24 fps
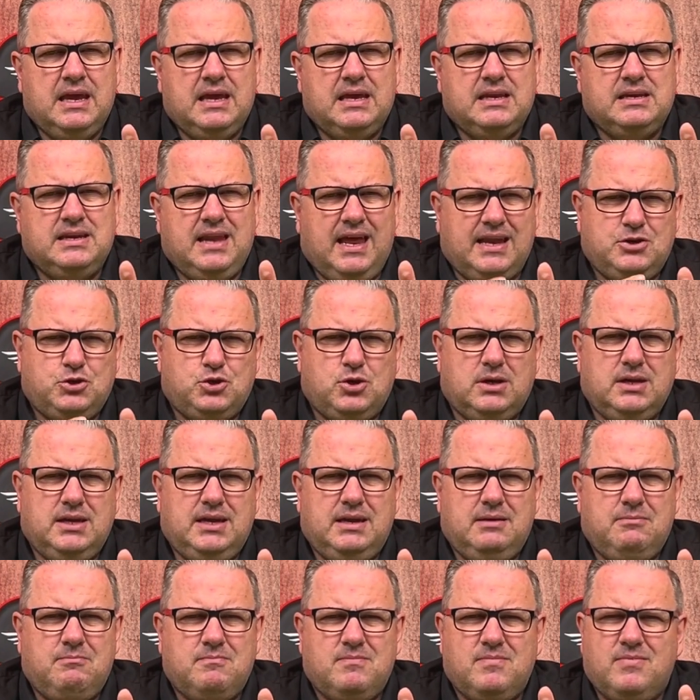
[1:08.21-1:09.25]

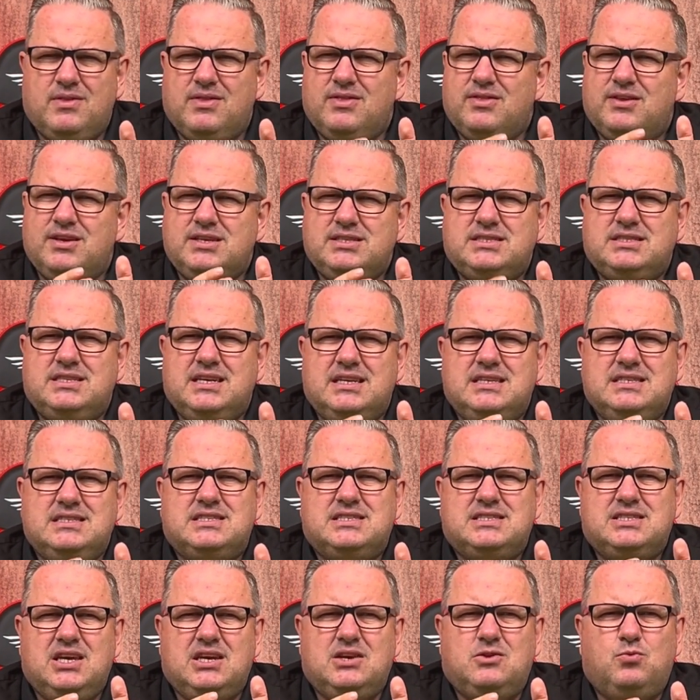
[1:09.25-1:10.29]
Naturally, this didn't
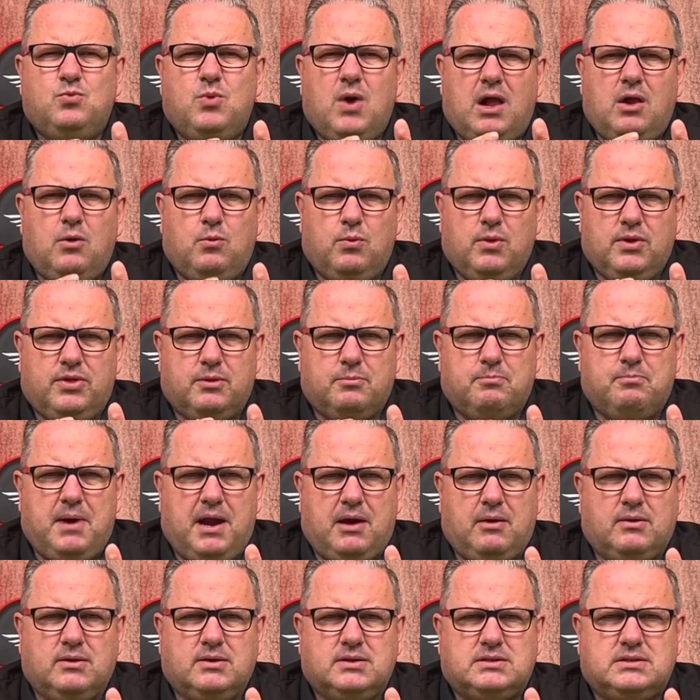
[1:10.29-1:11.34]
sit well with the
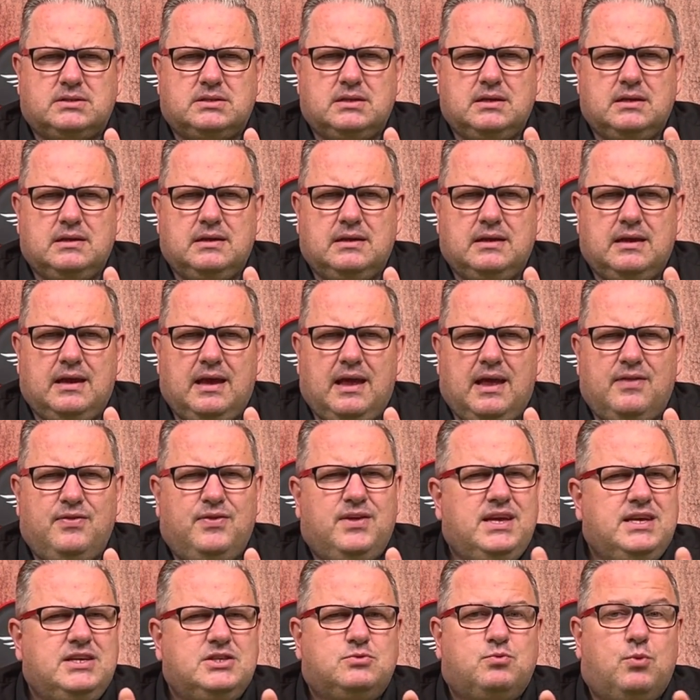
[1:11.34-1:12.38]
barons. And
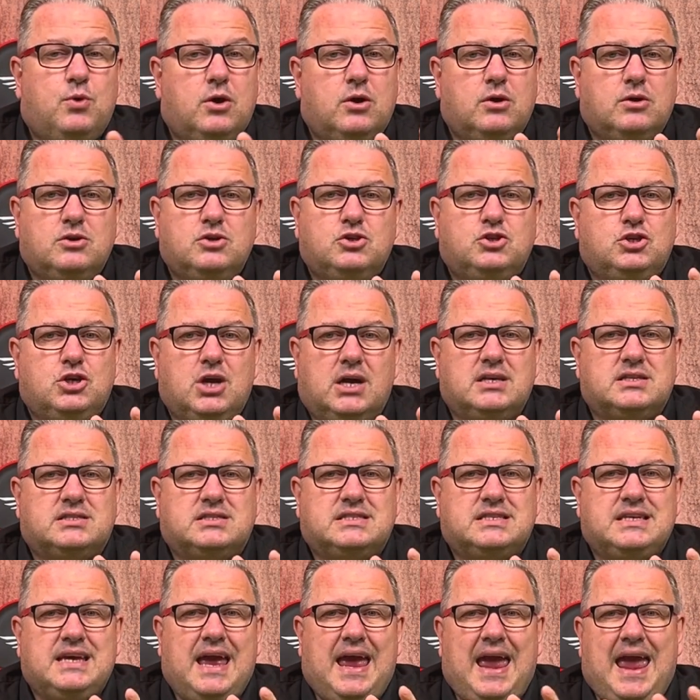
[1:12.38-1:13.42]
these weren't
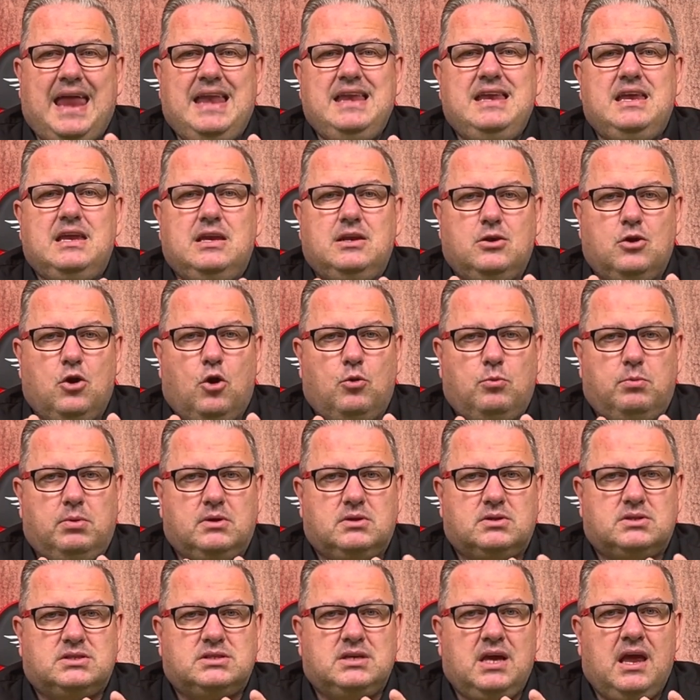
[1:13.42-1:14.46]
just any
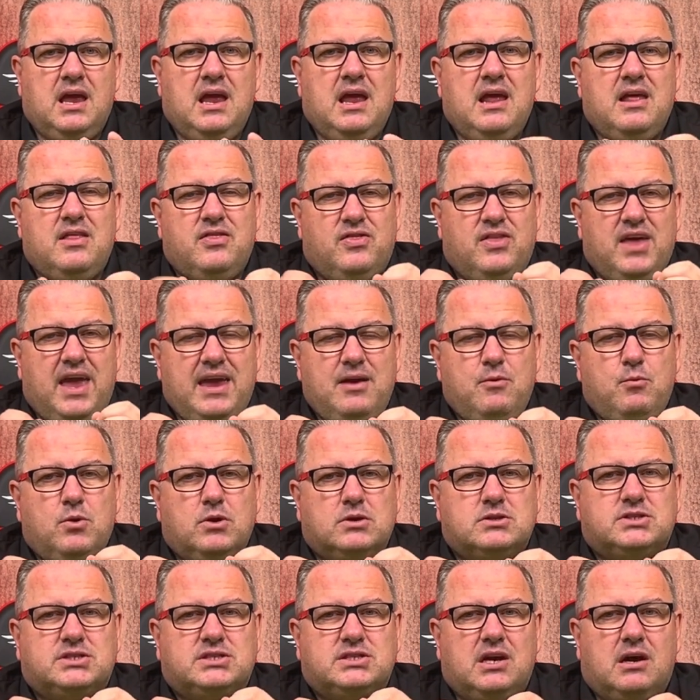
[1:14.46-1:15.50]
nobles. They
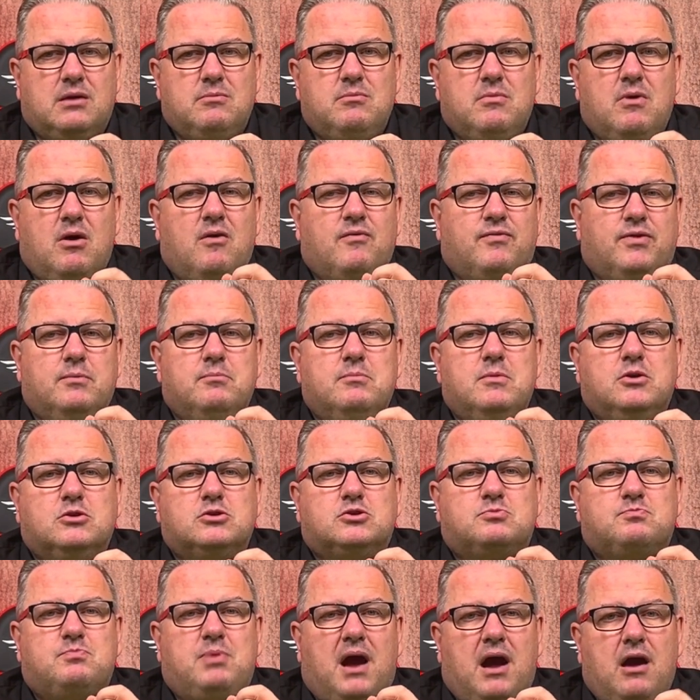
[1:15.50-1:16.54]
were some of the
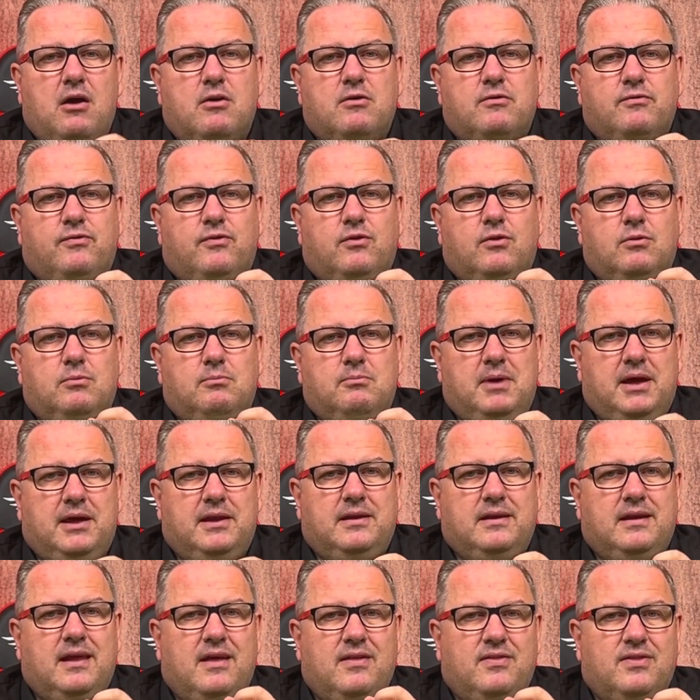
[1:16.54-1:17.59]
most powerful
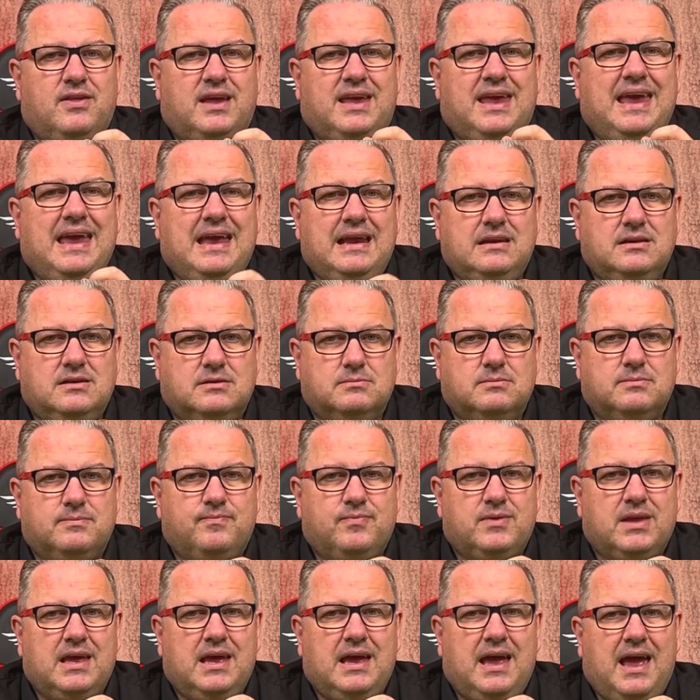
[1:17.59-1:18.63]
men in the kingdom.
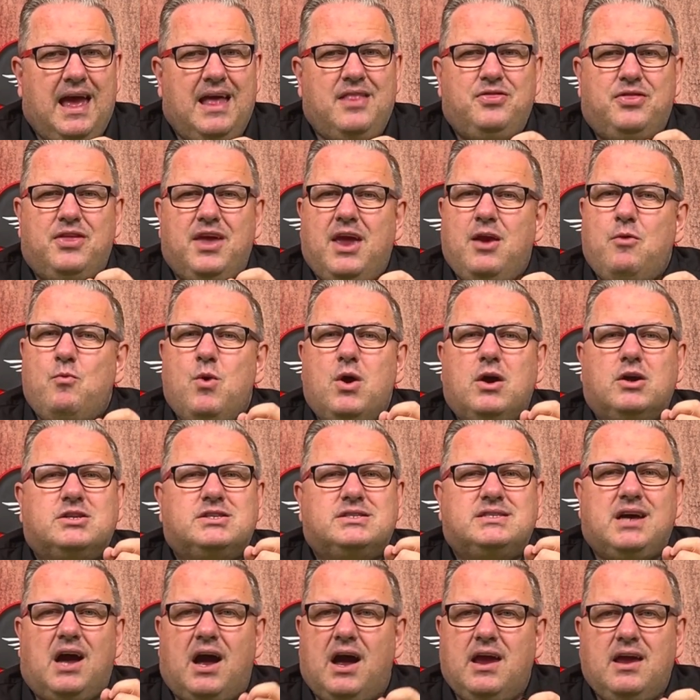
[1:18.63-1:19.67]
And they were
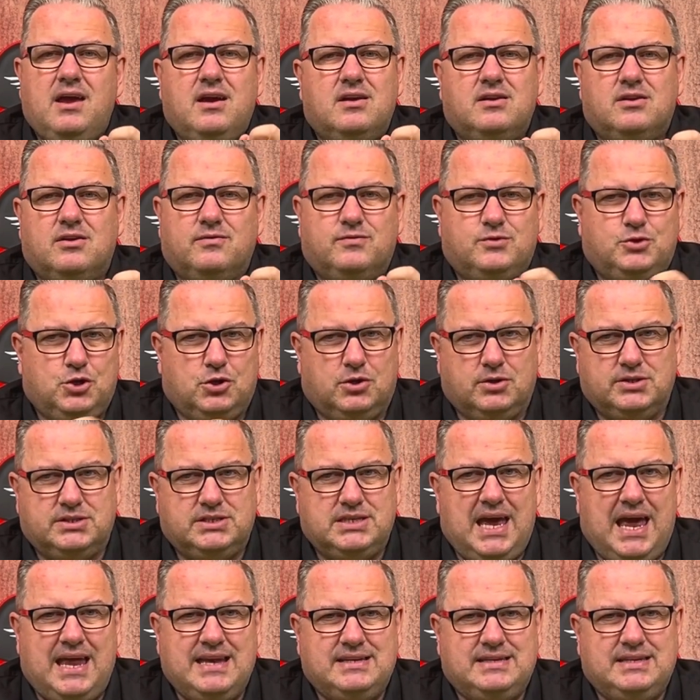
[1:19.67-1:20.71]
tired of John's
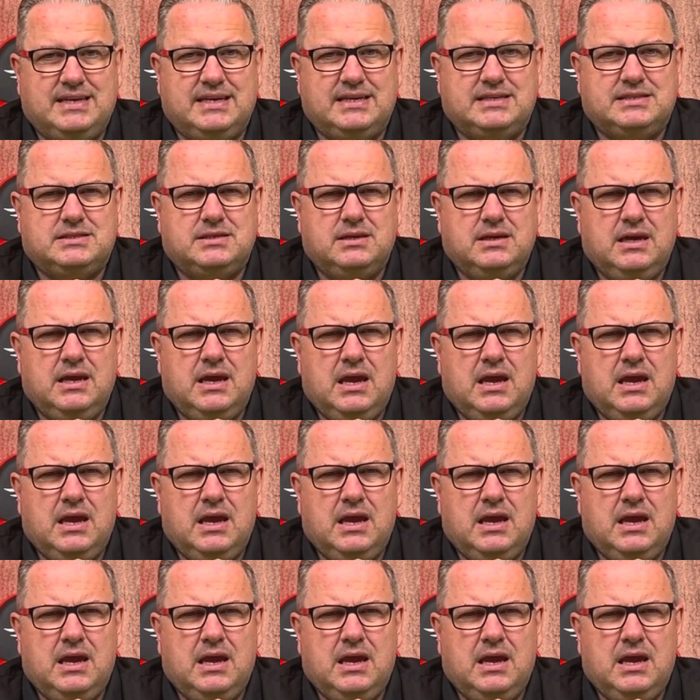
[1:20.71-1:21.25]
antics.